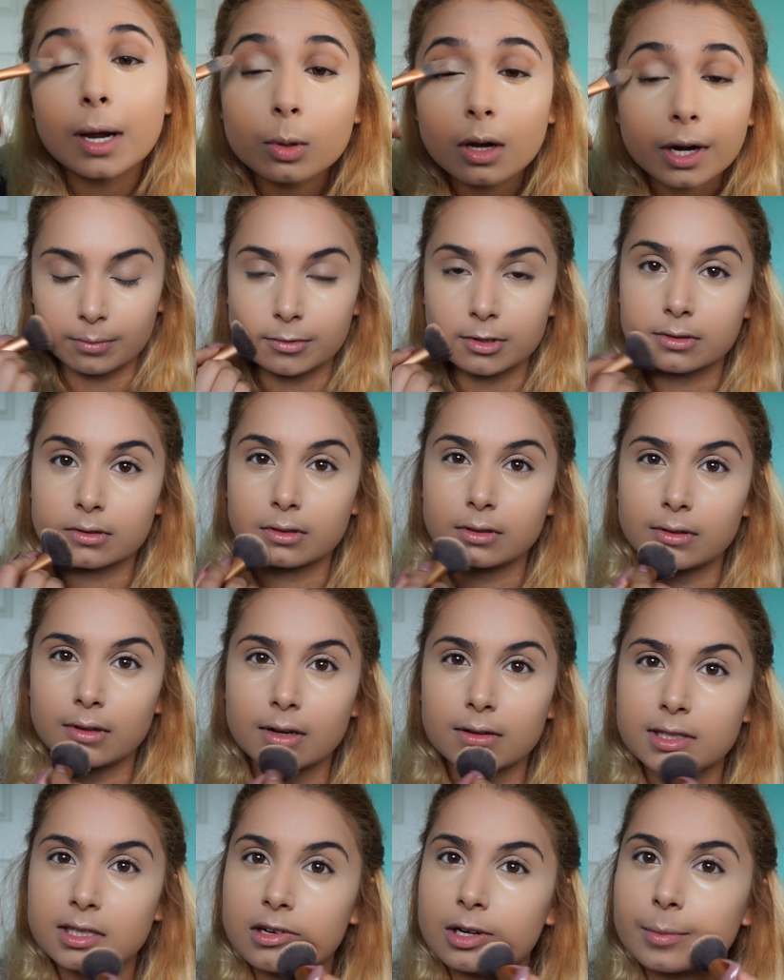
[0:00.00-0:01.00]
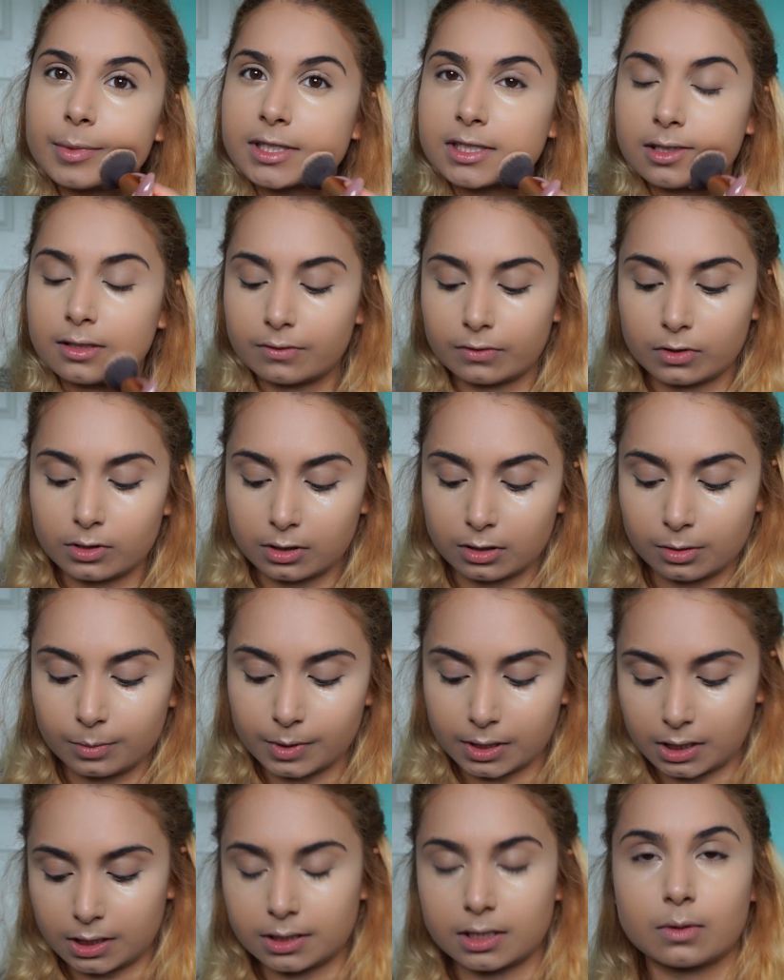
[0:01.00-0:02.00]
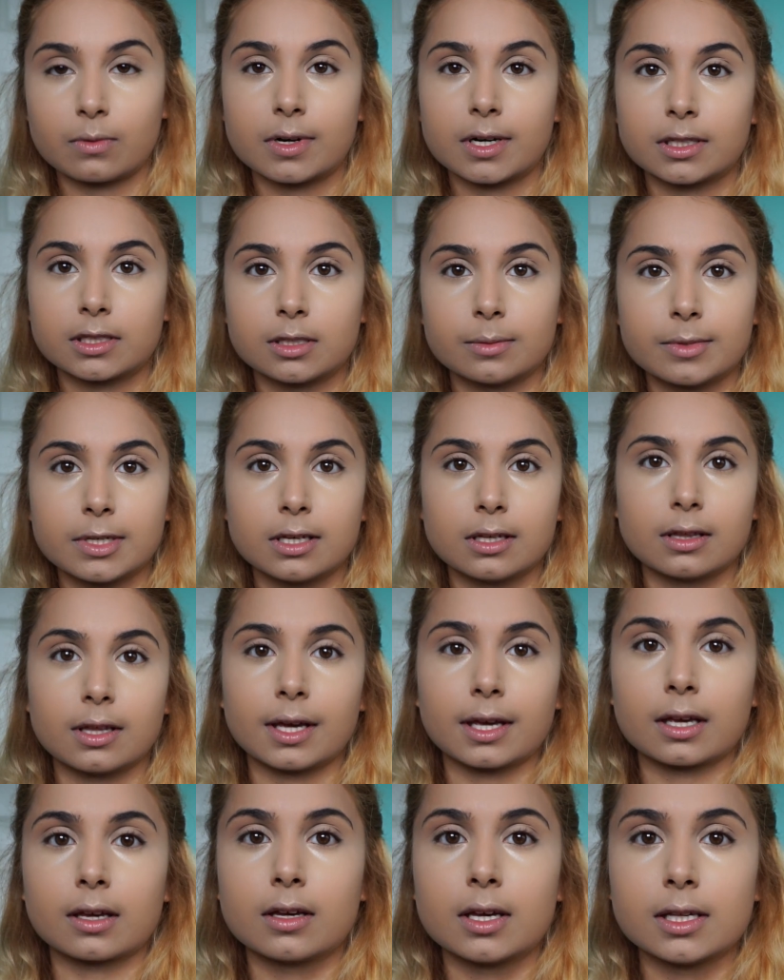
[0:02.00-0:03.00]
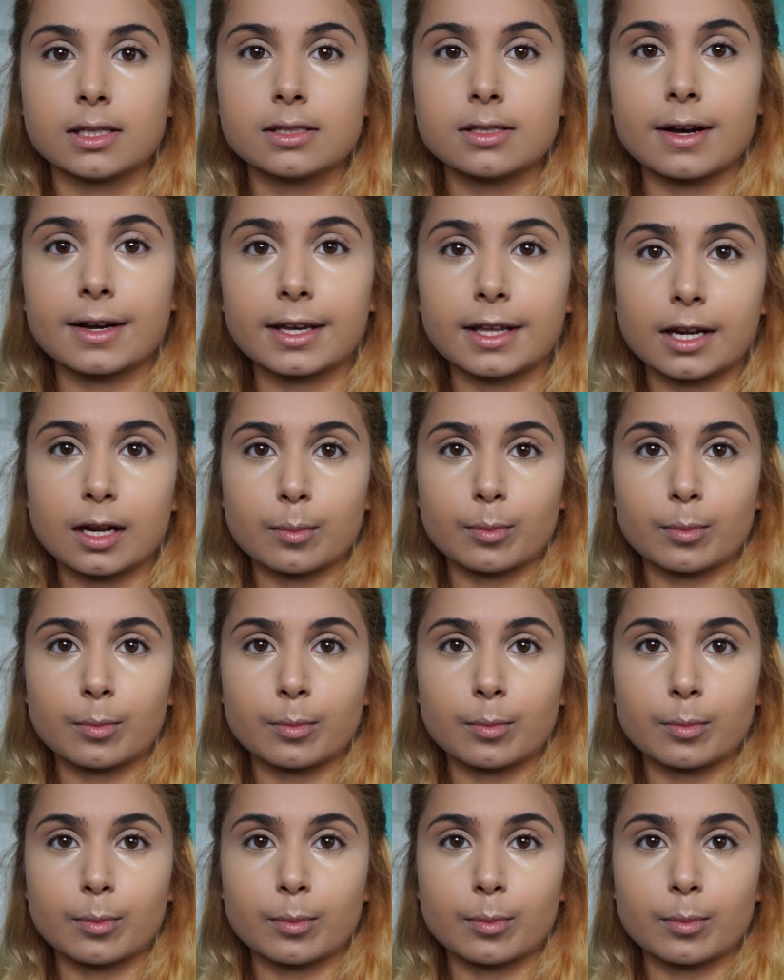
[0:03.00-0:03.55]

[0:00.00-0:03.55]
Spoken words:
I'm just going to let it sit on my skin for a little bit because I want it to be like sunken in